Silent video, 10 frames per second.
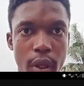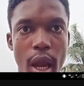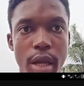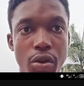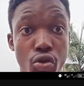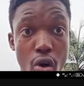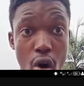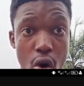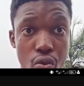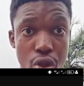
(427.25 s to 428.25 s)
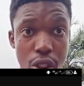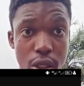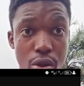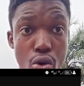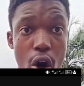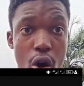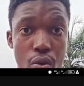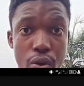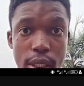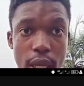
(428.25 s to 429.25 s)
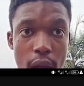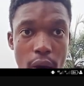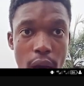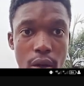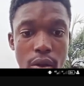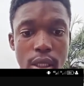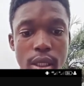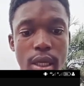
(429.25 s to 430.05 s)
and you all will see how I got it.